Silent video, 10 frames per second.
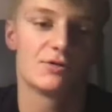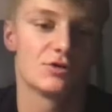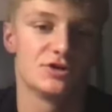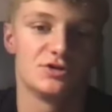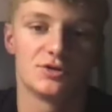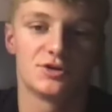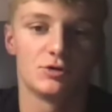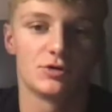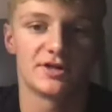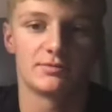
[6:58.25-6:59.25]
really do it the
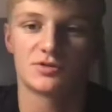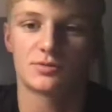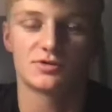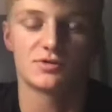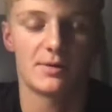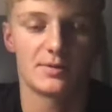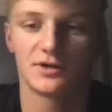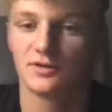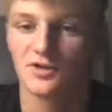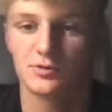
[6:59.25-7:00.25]
whole game just because of how many
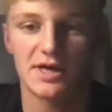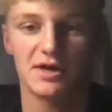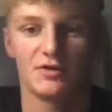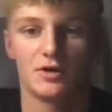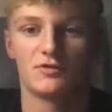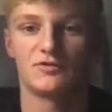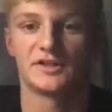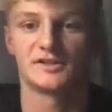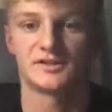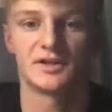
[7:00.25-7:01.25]
threats we have on
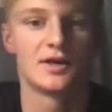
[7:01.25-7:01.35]
offense.